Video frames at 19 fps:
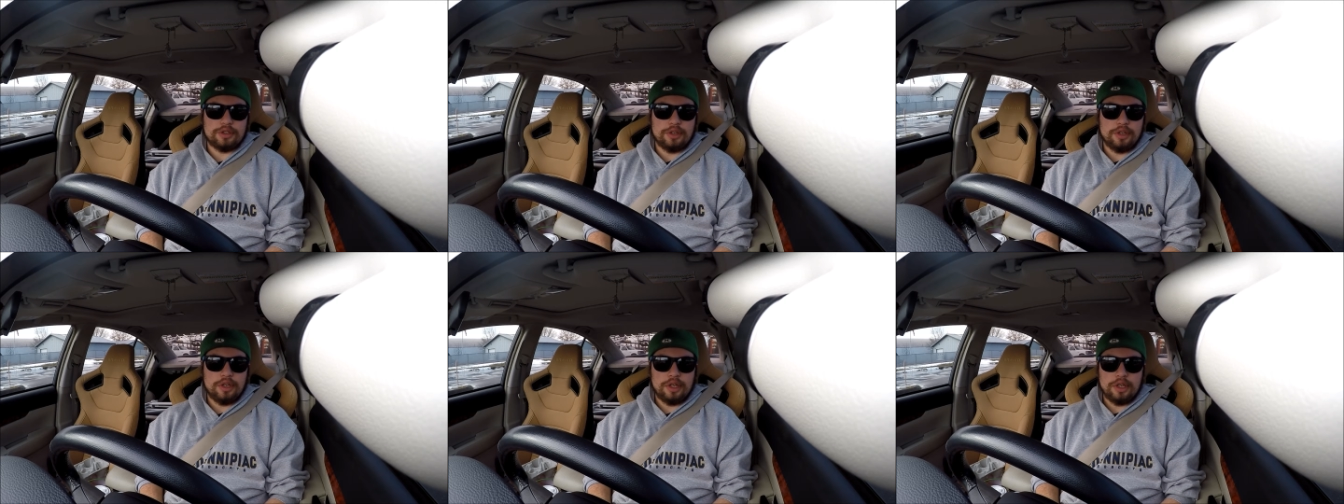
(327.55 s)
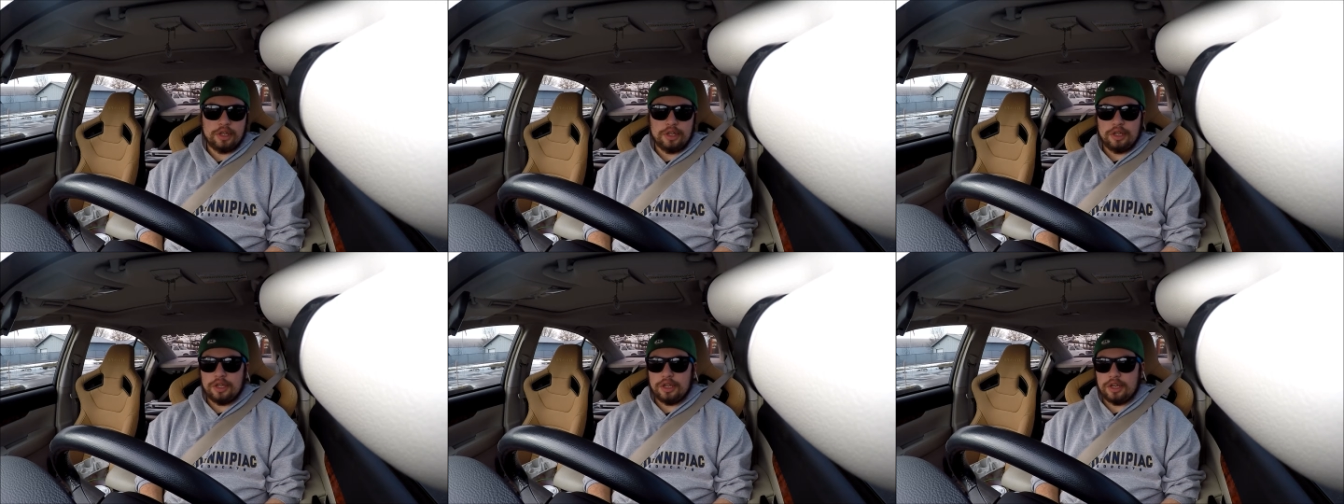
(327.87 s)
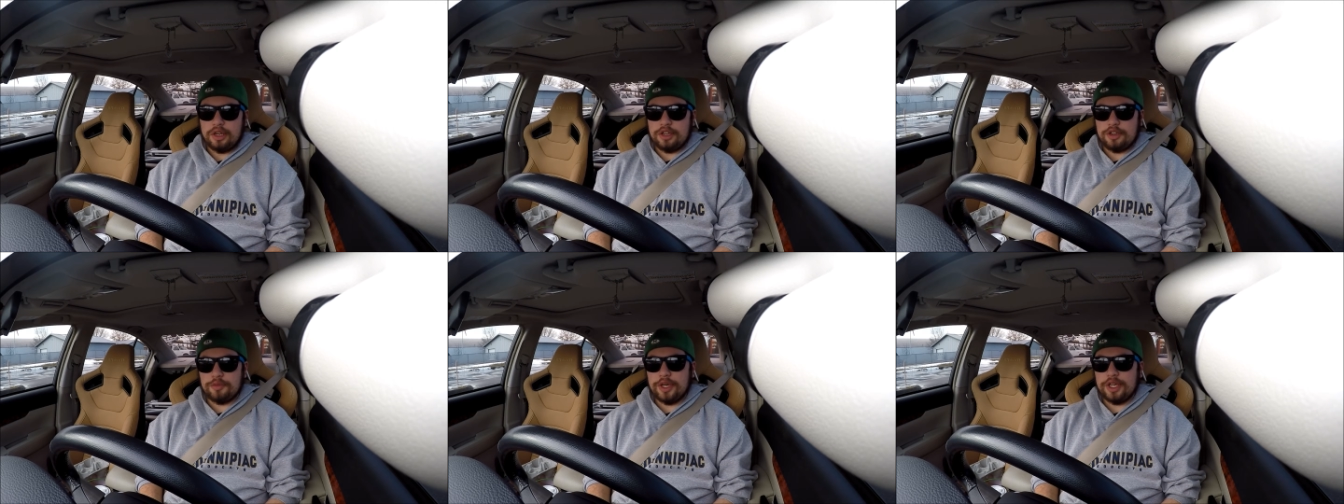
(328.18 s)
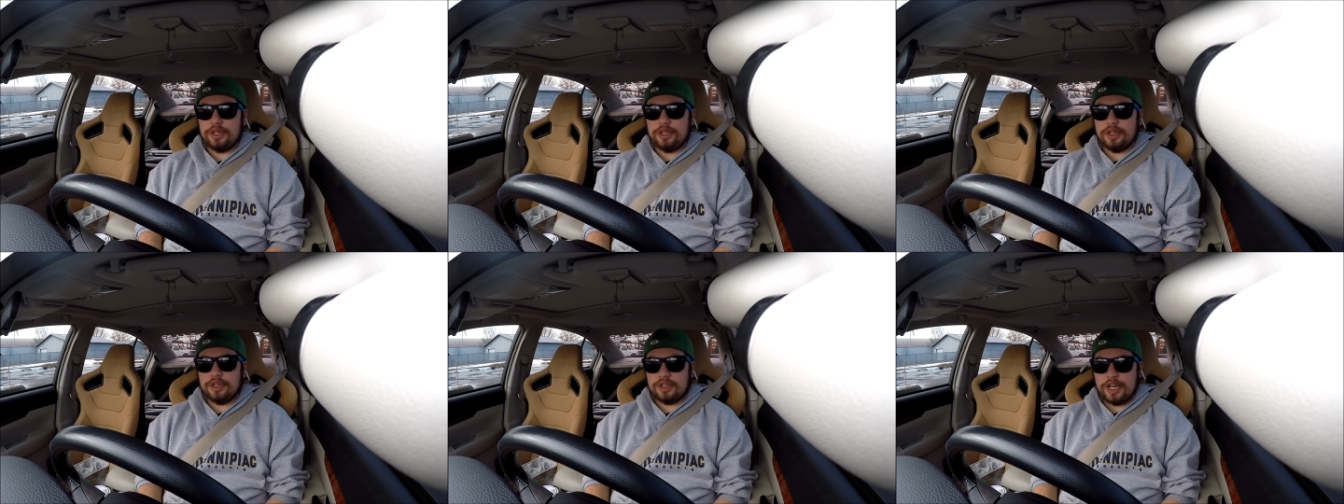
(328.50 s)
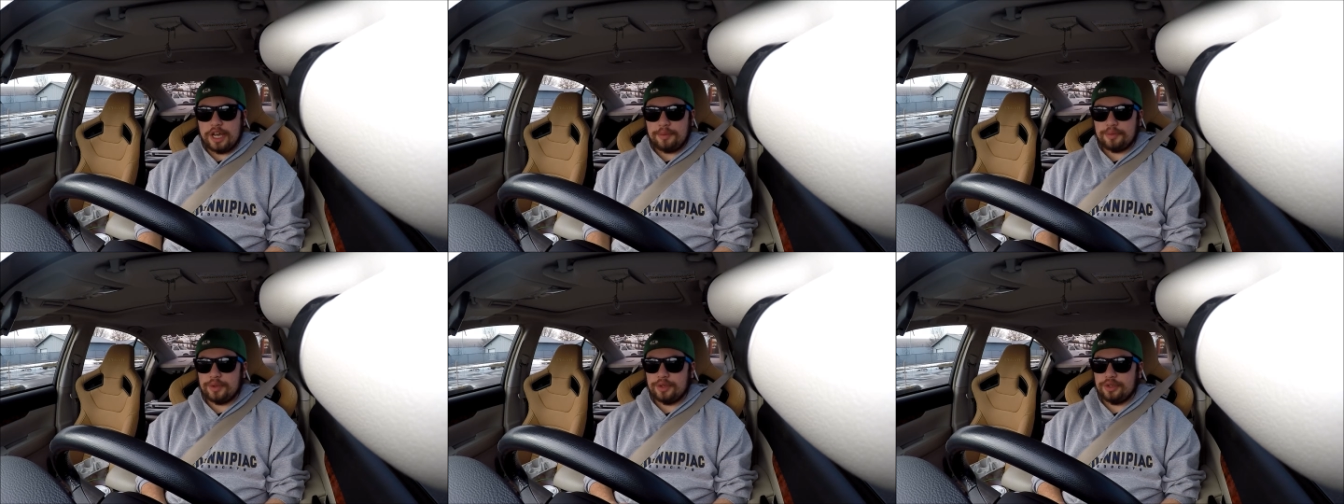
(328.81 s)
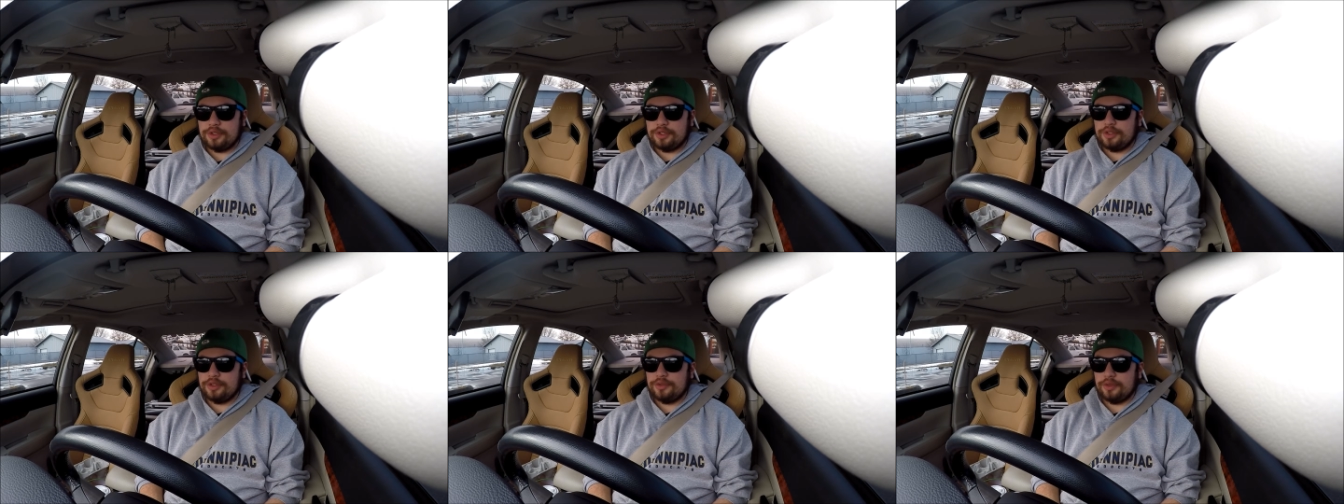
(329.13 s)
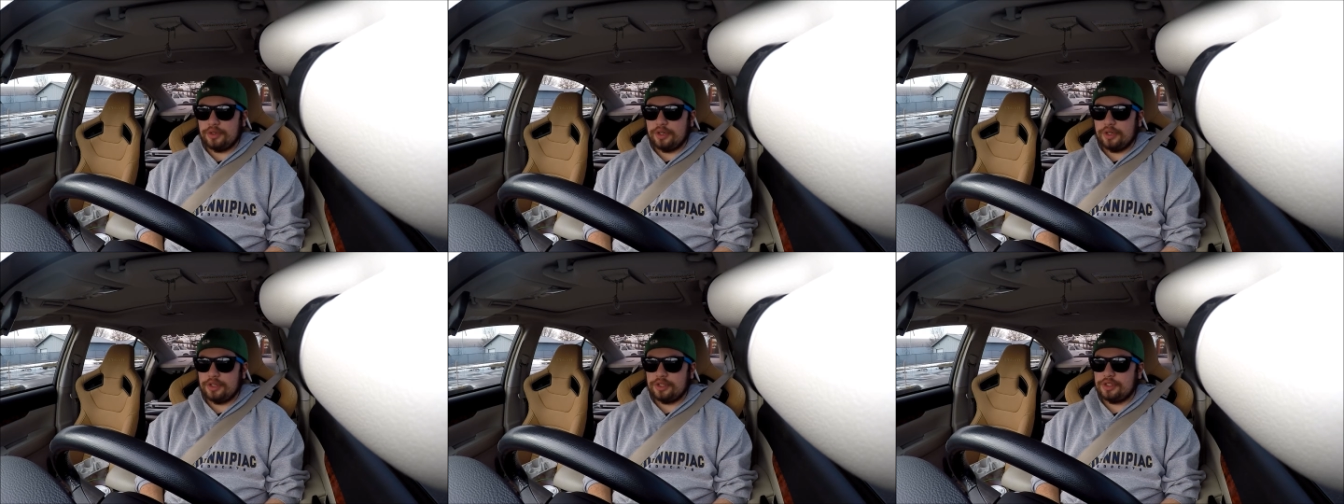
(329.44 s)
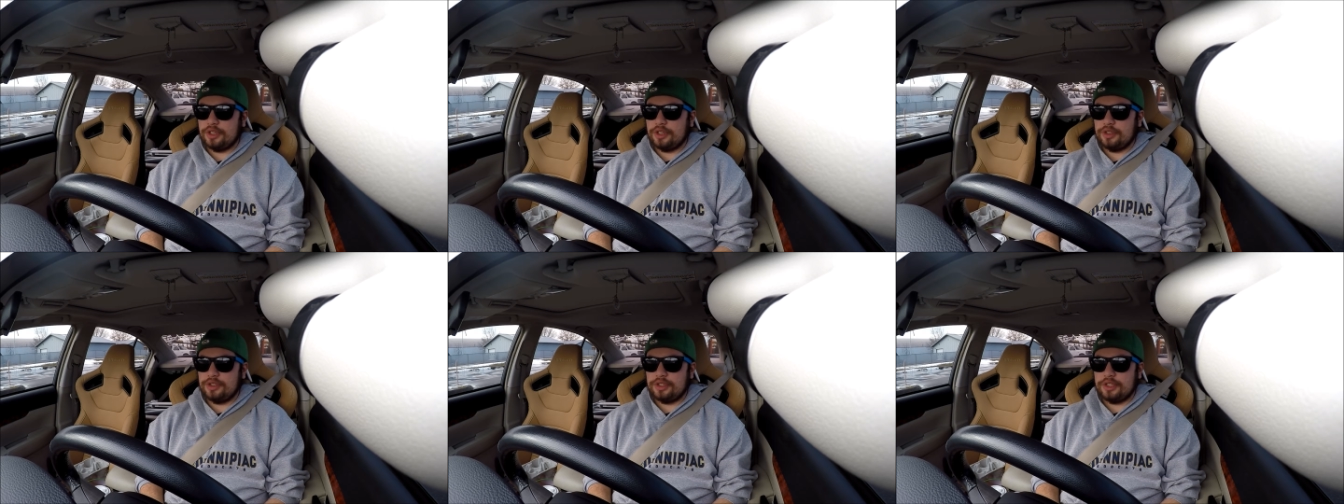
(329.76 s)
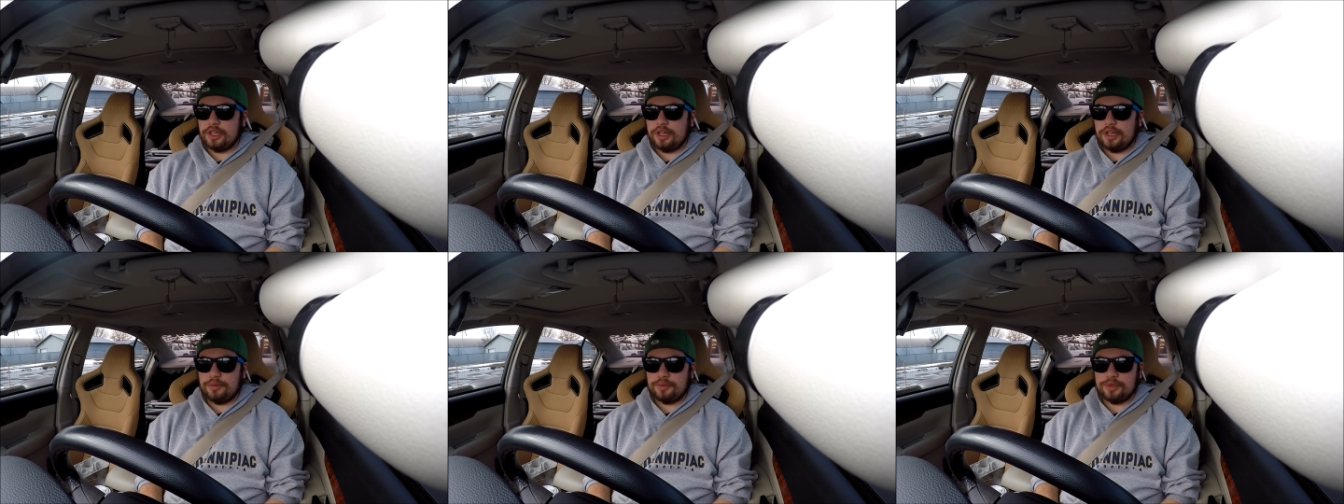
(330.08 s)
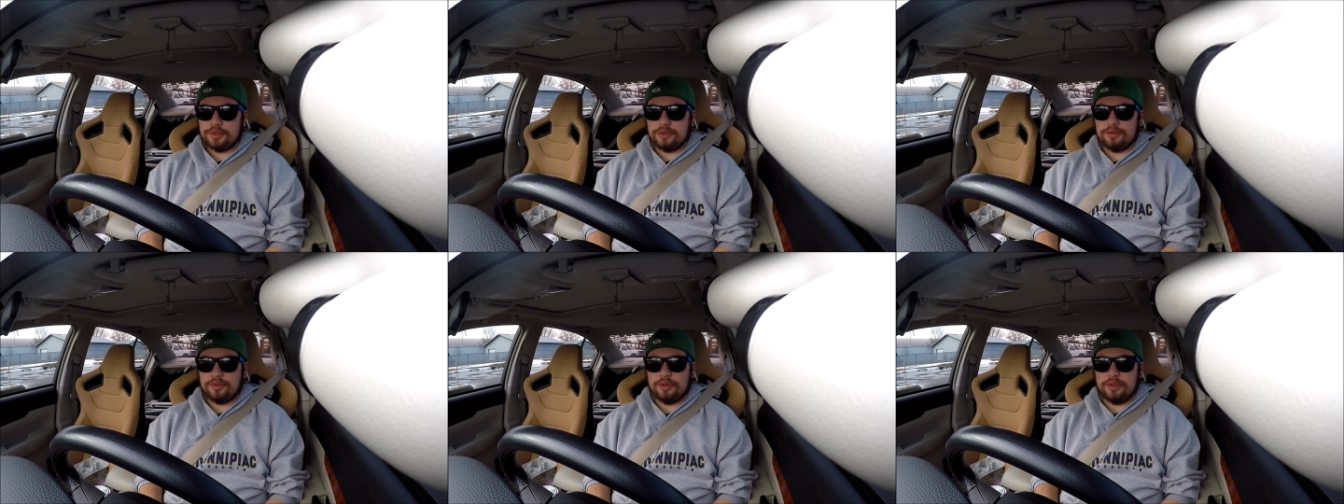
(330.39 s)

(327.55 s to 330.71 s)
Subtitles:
You might need adapters for certain setups.